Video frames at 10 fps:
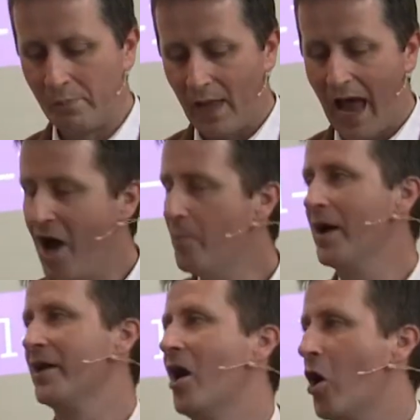how
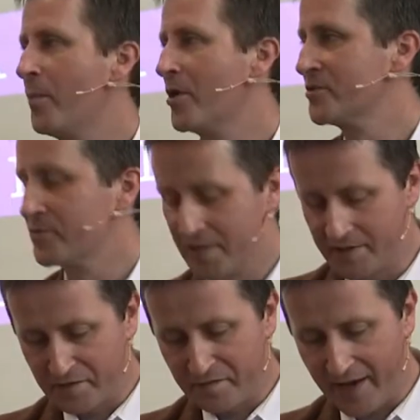might our personal
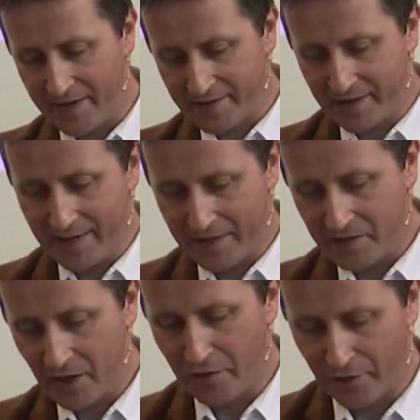sins affect
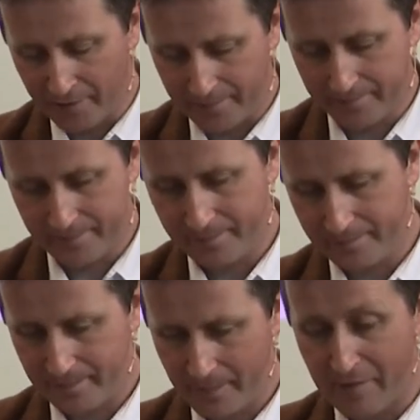each other?
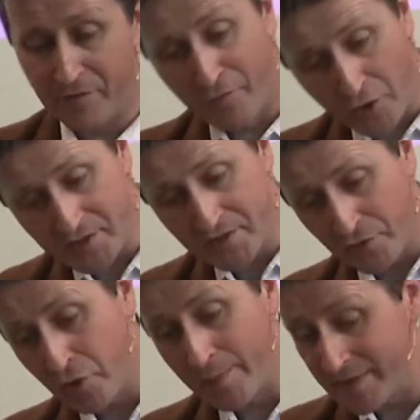If the first is
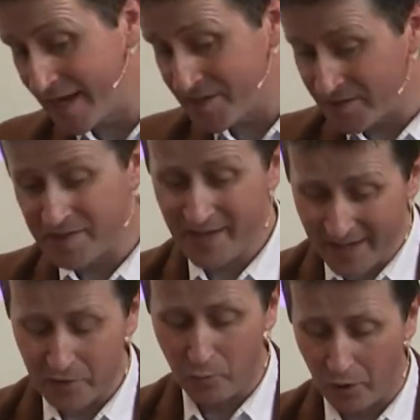through imitation, the
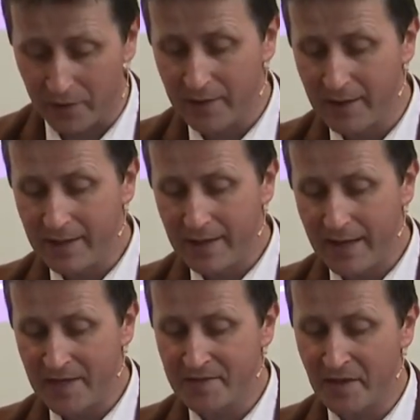second one
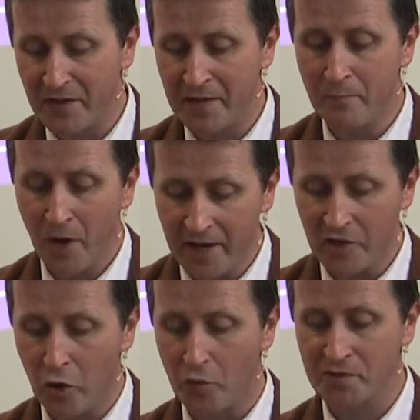is that they might
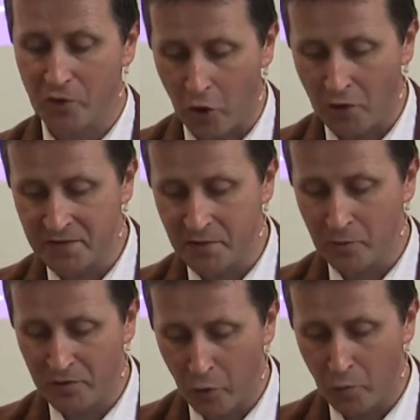cause God to
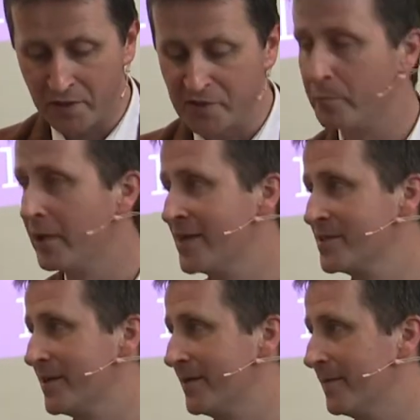withhold his
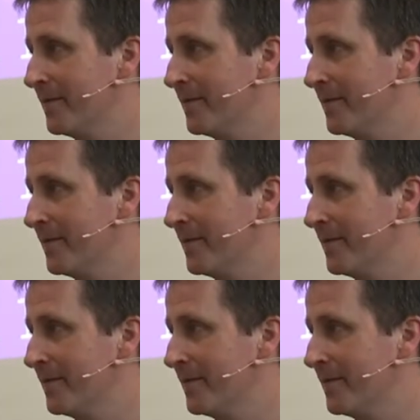blessing.